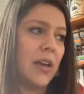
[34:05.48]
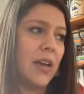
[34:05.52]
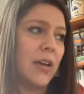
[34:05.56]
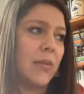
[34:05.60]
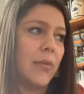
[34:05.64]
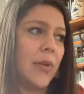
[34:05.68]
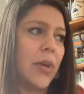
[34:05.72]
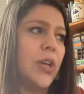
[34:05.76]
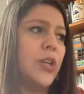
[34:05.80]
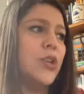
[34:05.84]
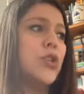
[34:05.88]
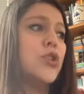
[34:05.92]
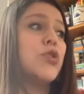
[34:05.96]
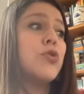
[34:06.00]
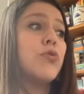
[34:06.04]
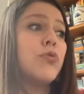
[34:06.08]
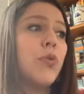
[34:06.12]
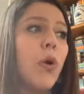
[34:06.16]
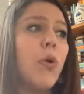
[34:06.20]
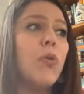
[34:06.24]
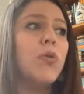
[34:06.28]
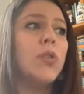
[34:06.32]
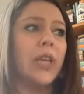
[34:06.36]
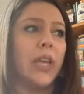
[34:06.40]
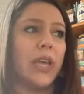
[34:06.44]

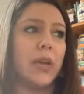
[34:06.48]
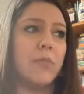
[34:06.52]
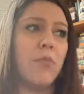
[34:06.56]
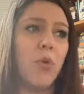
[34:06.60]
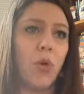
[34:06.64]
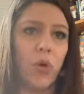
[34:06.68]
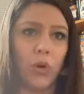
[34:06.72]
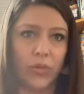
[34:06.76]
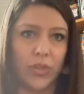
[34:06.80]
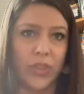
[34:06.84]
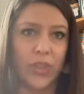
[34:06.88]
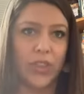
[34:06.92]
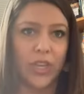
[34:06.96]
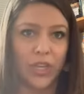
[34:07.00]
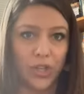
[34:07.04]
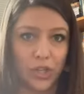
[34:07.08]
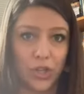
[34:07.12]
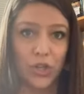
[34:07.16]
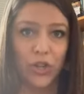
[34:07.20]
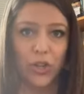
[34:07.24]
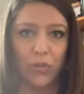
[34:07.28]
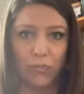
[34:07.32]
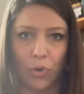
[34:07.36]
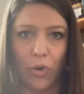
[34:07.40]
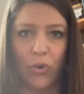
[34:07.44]
controlling more than they
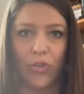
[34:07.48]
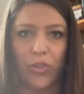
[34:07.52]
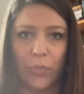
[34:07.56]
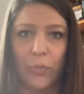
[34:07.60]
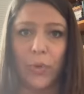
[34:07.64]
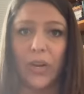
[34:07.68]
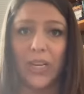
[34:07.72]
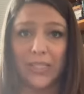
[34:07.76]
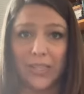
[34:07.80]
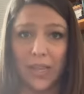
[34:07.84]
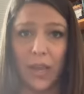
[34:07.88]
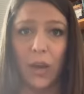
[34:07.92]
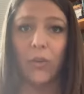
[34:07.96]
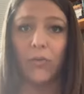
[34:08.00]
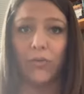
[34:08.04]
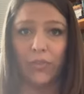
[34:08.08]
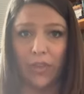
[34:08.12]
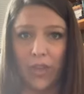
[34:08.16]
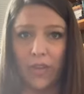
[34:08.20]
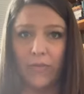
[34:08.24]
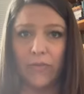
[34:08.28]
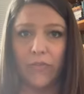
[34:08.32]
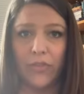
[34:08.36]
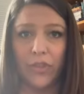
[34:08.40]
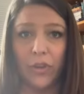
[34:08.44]
should, more than what is
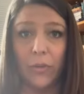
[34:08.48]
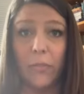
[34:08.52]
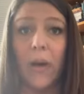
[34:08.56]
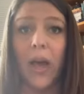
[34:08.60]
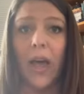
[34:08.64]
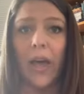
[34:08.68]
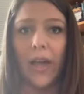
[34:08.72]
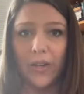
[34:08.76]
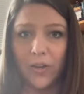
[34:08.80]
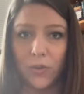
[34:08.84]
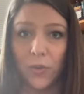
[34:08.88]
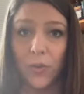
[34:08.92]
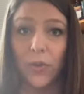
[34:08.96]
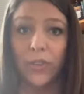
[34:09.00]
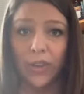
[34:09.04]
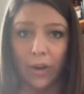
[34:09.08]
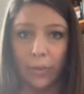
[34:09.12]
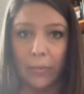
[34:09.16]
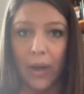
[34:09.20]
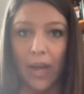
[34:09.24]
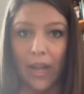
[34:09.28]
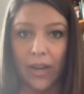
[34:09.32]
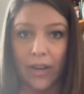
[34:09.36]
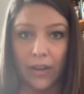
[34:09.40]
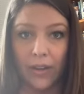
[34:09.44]
healthy for their mind or their
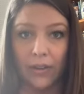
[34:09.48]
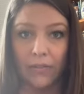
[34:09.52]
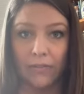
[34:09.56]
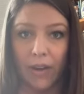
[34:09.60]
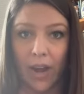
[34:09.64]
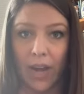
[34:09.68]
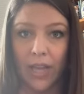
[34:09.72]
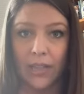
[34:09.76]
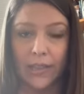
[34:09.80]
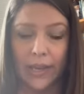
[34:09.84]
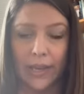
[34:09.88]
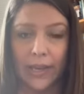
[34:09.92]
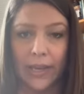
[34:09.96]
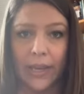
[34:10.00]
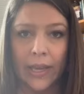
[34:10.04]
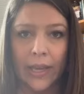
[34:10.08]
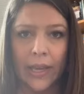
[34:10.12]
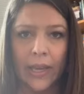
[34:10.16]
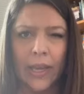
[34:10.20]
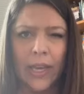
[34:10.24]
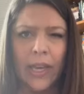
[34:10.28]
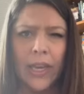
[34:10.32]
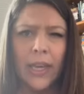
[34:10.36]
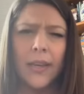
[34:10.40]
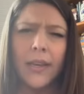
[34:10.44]
body, right? Like
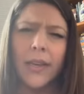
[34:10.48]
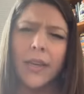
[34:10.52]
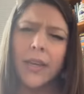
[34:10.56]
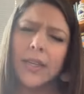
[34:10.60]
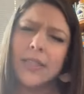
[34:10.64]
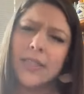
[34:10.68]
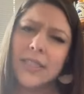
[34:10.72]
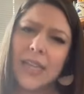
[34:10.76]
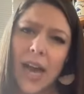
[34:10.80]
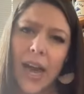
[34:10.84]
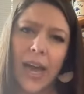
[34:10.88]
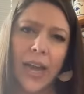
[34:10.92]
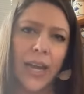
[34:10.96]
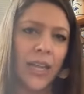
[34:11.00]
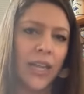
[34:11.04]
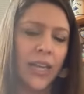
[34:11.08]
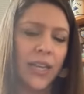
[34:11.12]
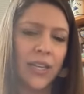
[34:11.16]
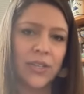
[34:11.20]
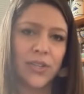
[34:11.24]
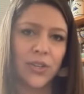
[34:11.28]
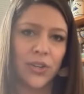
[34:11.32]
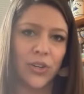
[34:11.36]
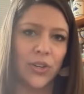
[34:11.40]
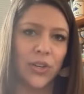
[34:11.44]
dieting
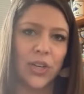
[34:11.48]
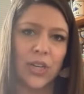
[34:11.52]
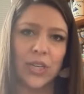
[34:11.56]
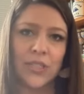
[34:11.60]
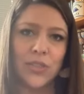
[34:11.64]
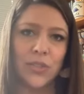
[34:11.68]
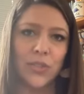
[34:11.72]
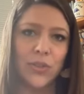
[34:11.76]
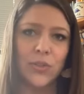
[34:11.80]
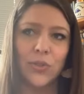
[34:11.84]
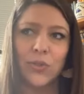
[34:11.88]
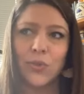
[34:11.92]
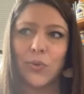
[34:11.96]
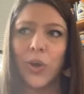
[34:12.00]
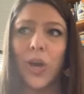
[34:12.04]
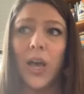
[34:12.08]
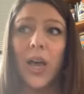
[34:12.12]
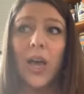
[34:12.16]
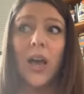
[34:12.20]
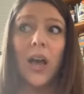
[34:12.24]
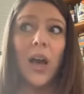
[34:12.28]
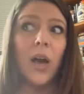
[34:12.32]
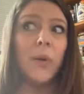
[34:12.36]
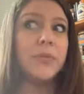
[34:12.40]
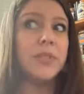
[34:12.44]
can turn into
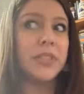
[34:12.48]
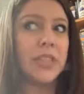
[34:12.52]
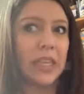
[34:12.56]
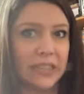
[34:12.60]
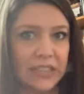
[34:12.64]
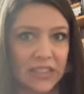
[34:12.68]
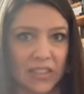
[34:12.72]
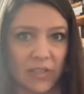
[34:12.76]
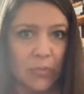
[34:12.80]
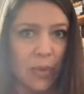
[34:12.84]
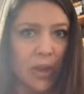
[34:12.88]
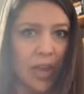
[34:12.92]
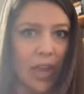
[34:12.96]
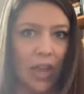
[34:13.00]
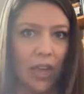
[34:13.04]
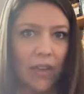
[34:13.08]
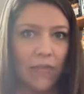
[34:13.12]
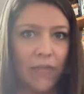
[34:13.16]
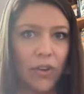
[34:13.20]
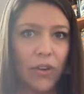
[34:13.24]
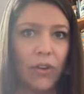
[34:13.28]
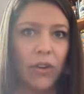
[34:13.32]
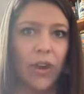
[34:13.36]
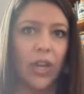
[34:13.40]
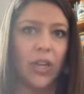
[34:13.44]
obsessive
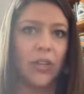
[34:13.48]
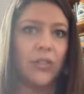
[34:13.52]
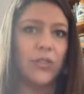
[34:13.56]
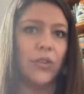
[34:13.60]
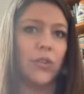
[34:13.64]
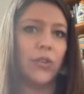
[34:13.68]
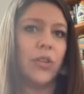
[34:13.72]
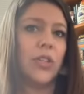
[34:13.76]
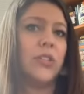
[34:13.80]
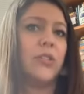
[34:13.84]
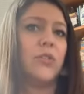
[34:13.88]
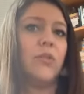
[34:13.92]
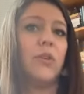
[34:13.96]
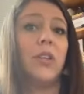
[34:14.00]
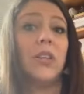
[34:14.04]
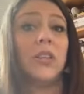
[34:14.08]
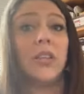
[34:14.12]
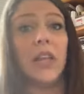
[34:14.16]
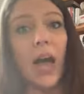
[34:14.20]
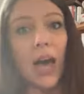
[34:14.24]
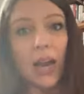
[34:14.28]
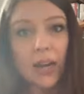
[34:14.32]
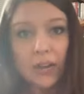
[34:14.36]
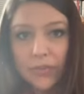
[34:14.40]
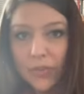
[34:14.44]
behavior. It can turn into a
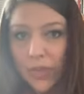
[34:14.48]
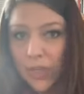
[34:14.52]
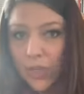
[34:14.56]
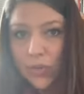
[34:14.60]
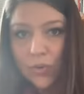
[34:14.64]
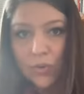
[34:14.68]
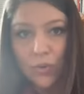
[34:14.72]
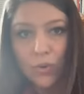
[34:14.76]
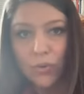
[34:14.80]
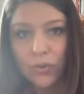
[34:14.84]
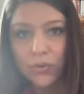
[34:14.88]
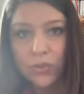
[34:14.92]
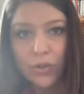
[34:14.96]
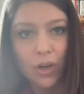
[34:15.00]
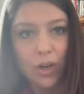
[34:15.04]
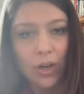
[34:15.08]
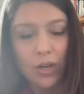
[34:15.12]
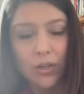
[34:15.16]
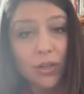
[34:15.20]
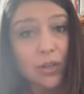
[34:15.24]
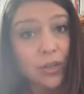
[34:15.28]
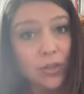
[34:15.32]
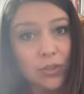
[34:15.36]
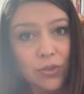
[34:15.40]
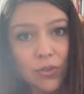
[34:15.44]
lot of controlled or
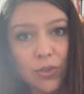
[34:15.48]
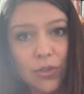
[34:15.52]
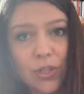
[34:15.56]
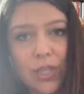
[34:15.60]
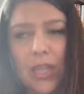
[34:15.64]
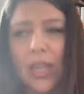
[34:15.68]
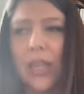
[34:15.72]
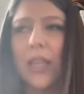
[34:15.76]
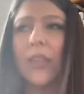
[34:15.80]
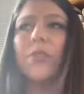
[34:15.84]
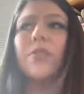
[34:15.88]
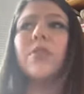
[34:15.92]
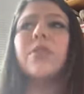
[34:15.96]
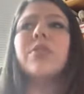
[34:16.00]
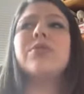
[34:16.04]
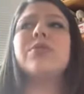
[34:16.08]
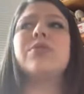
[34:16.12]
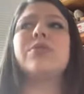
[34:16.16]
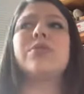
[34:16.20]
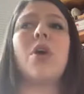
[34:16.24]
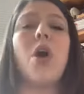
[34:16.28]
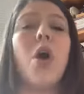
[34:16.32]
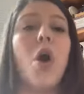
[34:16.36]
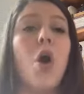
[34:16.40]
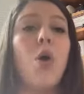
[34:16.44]
uncontrolled. Like there are
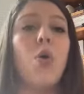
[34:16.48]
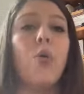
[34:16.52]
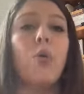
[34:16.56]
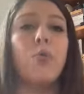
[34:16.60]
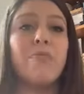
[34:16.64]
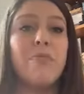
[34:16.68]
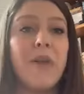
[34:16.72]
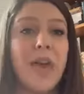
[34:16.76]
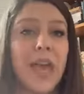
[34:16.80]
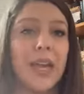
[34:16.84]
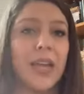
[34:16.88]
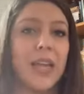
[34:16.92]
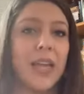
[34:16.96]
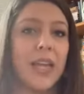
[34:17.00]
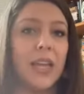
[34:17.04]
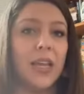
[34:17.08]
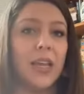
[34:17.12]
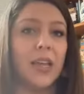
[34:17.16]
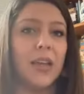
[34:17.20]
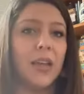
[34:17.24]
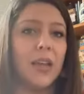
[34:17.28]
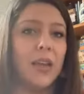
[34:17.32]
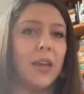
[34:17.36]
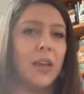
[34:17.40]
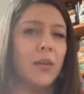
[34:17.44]
so
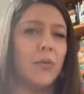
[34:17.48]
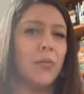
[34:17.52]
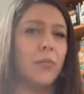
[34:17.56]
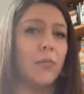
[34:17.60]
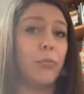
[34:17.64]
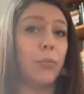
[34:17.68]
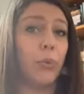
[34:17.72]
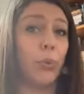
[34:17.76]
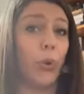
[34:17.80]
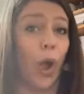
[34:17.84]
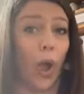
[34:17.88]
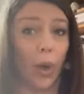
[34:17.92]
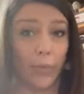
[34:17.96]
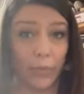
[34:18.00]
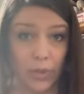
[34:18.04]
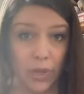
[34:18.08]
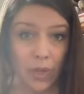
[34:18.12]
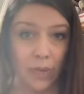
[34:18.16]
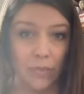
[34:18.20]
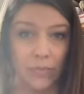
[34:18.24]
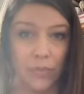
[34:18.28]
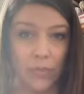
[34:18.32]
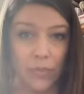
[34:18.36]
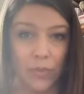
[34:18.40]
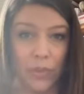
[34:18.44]
many
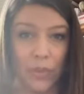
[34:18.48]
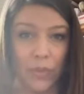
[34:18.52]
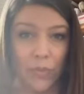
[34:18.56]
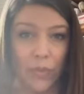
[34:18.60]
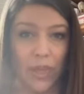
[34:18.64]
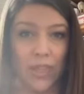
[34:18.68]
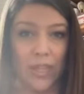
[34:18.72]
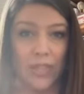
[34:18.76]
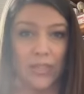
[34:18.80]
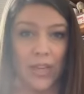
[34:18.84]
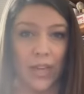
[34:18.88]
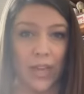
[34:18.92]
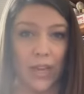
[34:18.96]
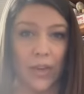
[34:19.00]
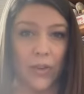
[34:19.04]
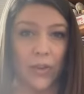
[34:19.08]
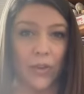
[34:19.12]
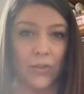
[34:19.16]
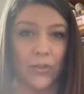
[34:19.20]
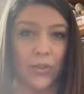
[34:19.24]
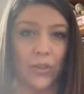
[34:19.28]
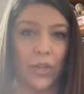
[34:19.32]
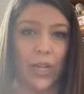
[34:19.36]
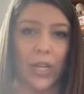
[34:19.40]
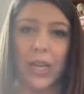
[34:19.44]
problems with the way that diet
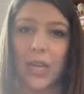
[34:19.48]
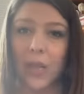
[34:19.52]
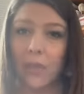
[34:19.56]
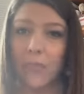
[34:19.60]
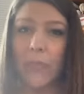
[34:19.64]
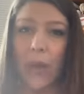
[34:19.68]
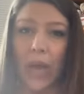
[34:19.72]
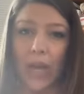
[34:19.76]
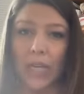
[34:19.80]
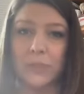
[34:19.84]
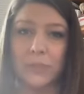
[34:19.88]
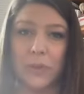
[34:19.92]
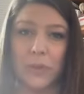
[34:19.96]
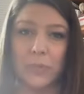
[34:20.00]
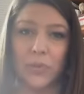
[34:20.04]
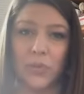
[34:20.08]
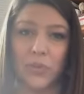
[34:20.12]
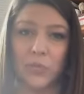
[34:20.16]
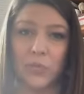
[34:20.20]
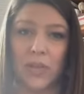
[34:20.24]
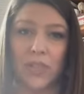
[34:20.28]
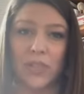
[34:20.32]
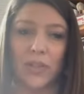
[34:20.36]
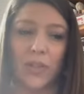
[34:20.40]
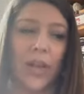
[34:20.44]
culture can impact people's
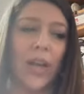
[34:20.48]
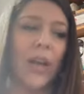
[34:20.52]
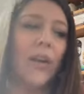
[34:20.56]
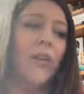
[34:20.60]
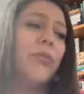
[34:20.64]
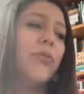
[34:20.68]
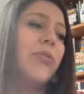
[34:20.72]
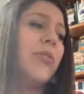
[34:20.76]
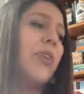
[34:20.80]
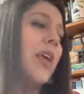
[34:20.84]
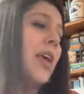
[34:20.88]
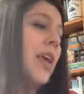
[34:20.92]
mental health,